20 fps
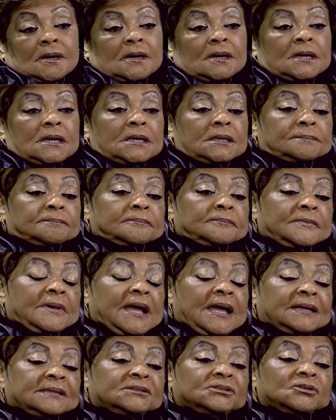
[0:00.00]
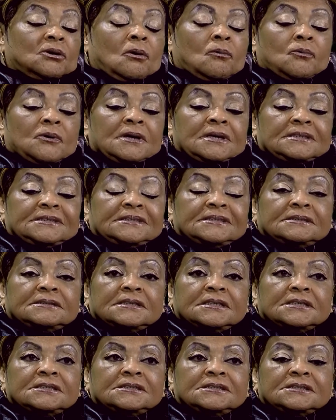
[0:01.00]
And so it's
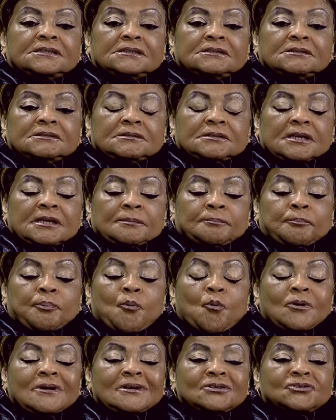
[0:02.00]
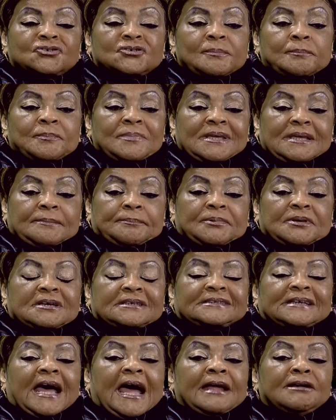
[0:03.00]
important to me
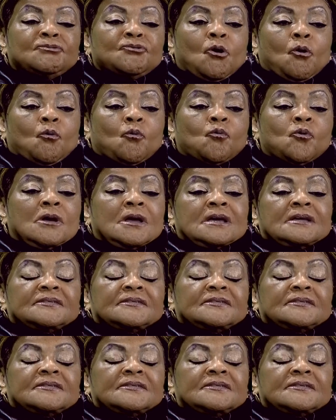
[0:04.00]
because I know